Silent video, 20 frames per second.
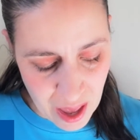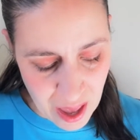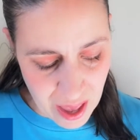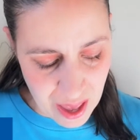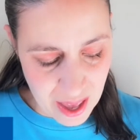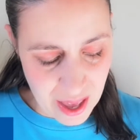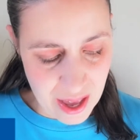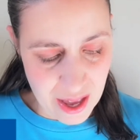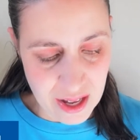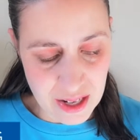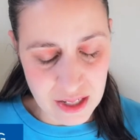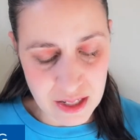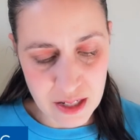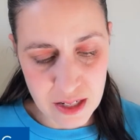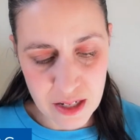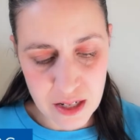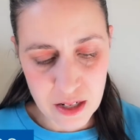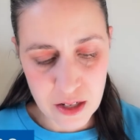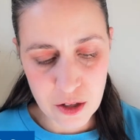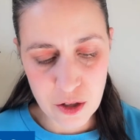
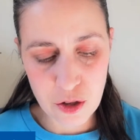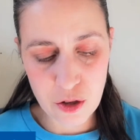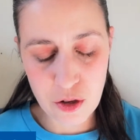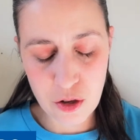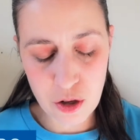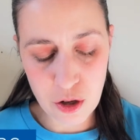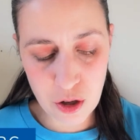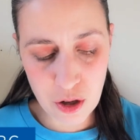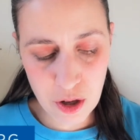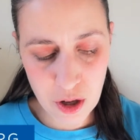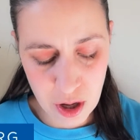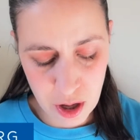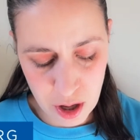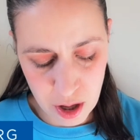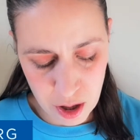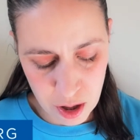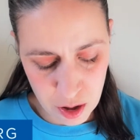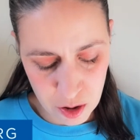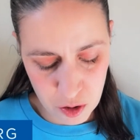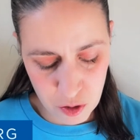and you look
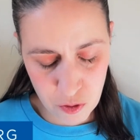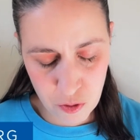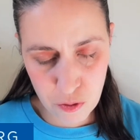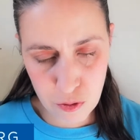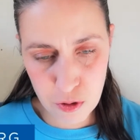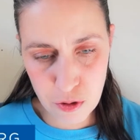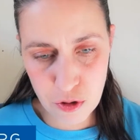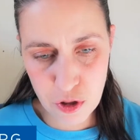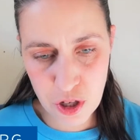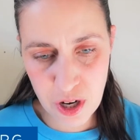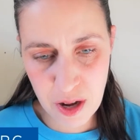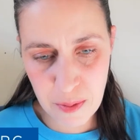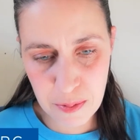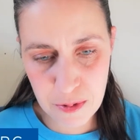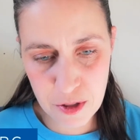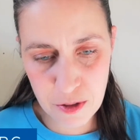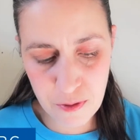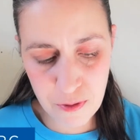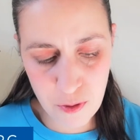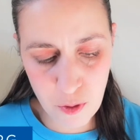through
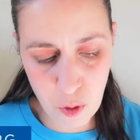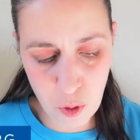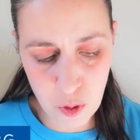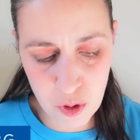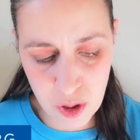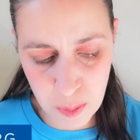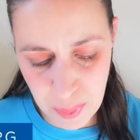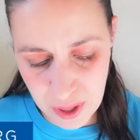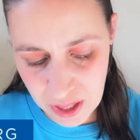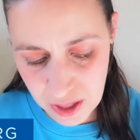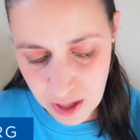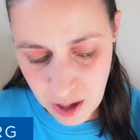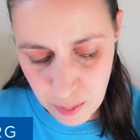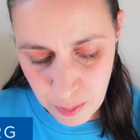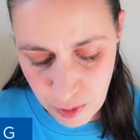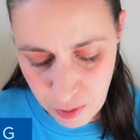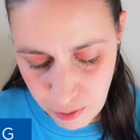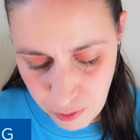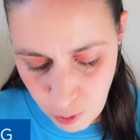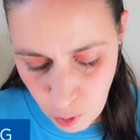chapter 4, the big
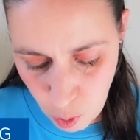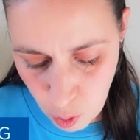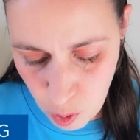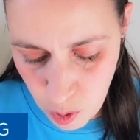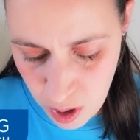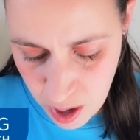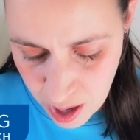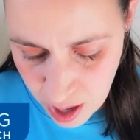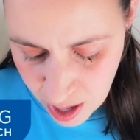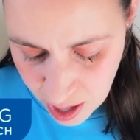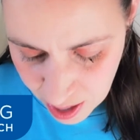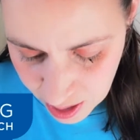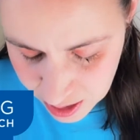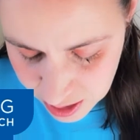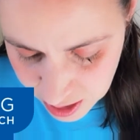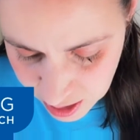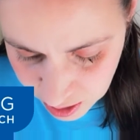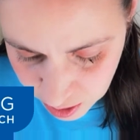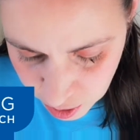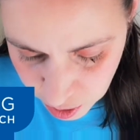number 4,
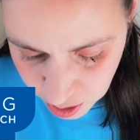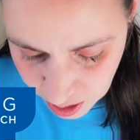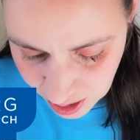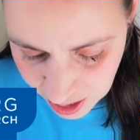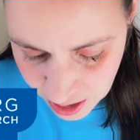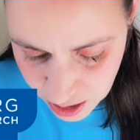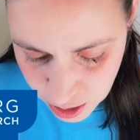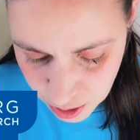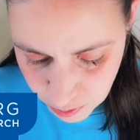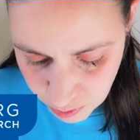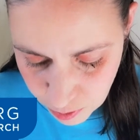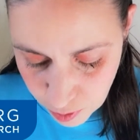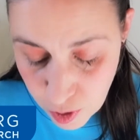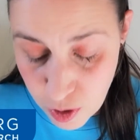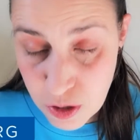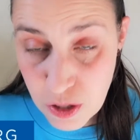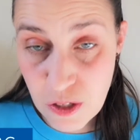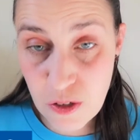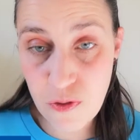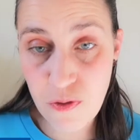until you get to
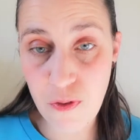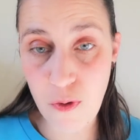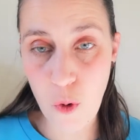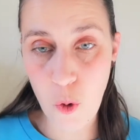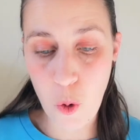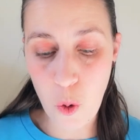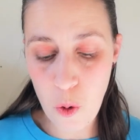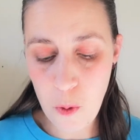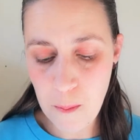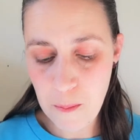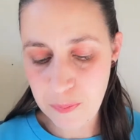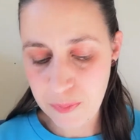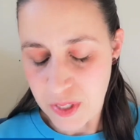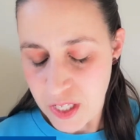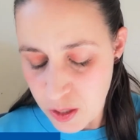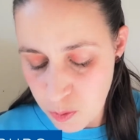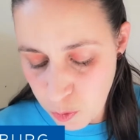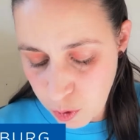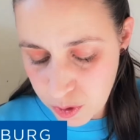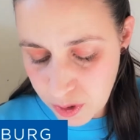verse 4,
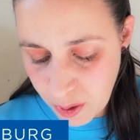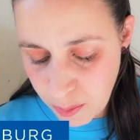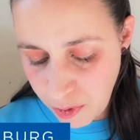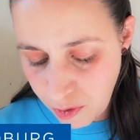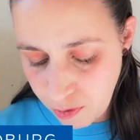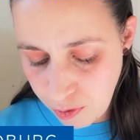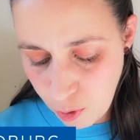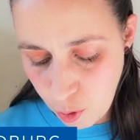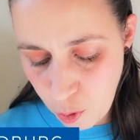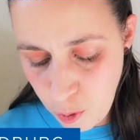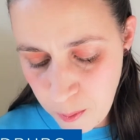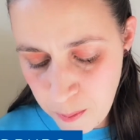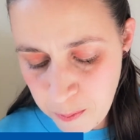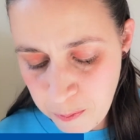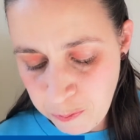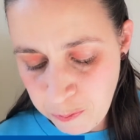small number 4,